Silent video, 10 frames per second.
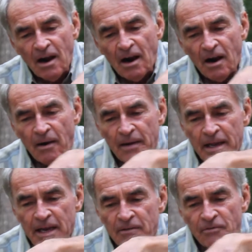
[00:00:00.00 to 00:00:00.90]

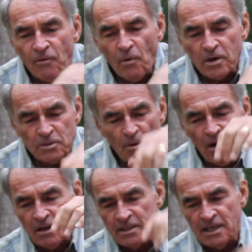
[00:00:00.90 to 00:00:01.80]
and 4 small
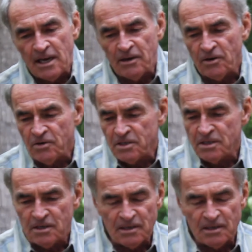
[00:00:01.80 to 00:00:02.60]
containers.